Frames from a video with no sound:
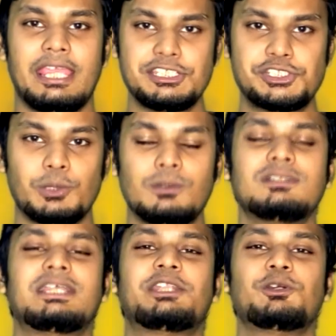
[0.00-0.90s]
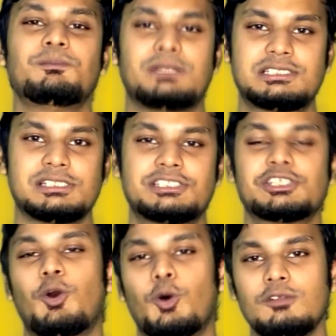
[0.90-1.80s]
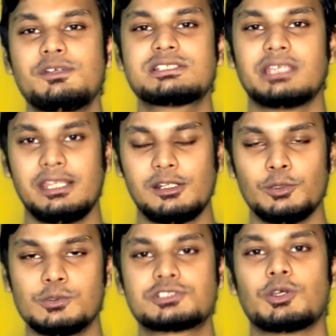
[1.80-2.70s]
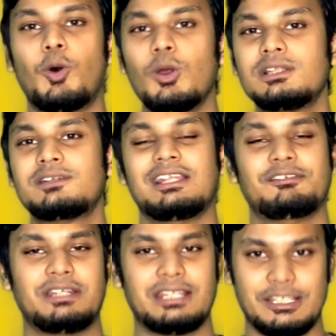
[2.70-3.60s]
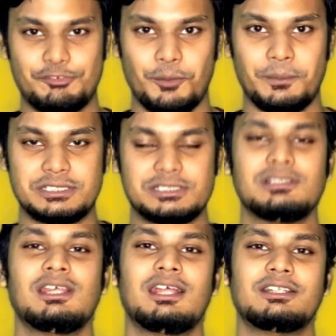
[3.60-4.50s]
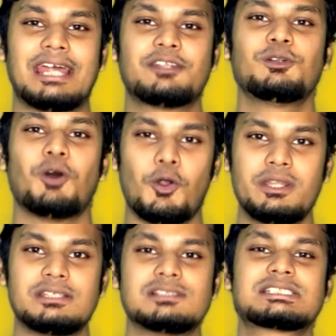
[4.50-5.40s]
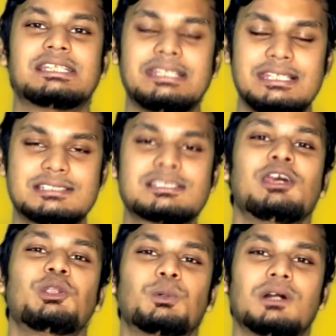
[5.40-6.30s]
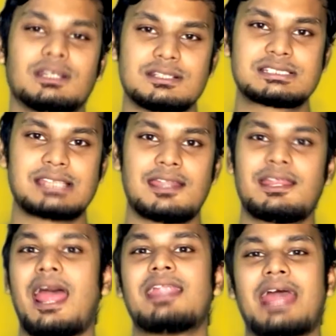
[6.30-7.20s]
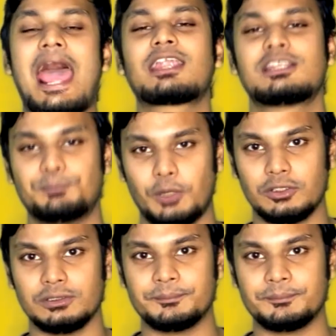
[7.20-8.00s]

Ensure that your message always includes all the relevant information that your audience needs to understand and act upon.